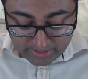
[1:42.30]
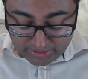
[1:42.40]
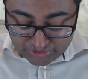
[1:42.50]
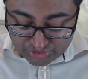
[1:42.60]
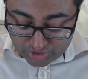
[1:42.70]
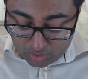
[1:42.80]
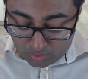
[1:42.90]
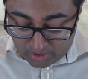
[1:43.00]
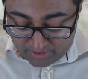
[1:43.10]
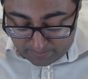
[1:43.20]
So
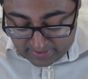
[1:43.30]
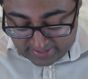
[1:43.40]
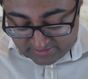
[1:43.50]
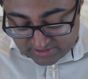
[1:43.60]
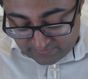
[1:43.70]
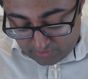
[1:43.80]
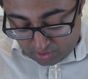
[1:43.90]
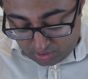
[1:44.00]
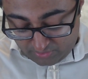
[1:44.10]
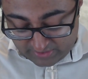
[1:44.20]
are the paths of
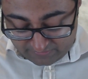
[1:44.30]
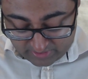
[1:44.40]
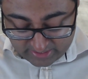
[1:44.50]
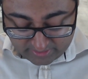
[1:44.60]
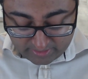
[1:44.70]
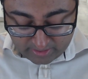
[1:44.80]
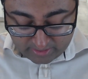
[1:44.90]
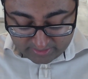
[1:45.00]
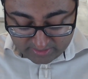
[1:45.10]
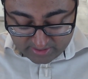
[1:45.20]
all that forget
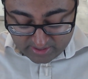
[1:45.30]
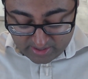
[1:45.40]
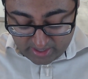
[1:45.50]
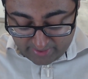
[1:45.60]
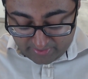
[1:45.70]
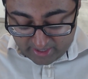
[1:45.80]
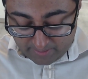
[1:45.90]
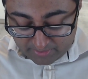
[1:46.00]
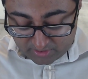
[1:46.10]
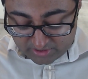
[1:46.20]
God, and the
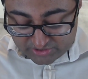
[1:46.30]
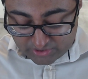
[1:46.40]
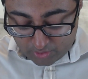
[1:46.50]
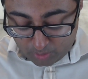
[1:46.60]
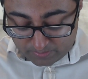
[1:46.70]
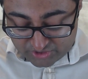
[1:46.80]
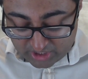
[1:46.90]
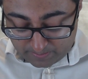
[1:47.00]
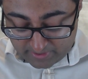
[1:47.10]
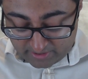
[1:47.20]
hypocrite's hope shall
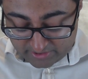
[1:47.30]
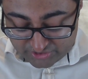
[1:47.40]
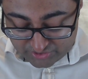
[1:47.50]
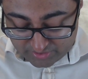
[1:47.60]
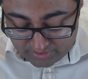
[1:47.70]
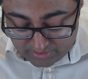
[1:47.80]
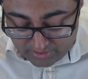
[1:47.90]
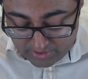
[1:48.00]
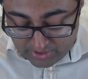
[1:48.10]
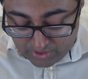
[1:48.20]
perish,
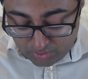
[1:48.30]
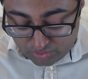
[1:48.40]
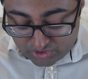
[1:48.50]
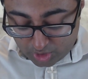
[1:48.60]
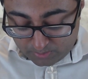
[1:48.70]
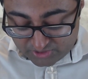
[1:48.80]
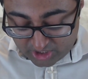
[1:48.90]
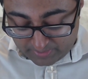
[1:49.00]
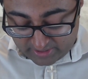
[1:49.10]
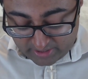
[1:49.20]
whose hope shall
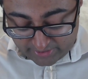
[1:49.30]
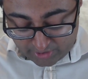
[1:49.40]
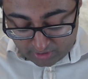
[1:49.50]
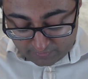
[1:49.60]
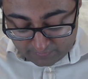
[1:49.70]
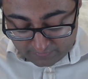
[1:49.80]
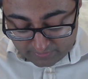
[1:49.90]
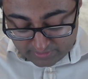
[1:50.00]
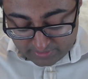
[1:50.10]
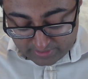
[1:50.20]
be cut off,
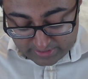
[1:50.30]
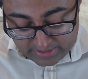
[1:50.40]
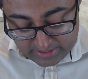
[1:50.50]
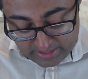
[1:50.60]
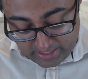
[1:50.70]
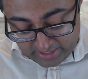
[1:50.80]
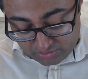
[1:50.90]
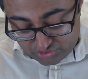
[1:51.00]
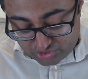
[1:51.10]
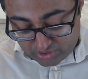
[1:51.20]
and
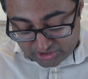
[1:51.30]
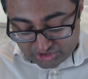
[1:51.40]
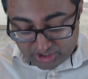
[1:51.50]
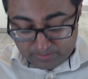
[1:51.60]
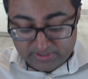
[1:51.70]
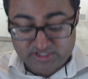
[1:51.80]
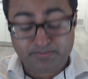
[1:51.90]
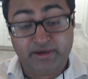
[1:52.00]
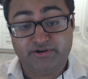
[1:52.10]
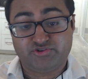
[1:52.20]
whose trust shall be a
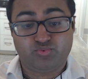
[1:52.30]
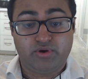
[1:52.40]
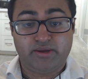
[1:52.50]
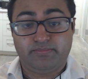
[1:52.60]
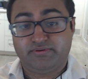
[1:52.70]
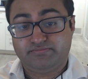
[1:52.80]
spider's web.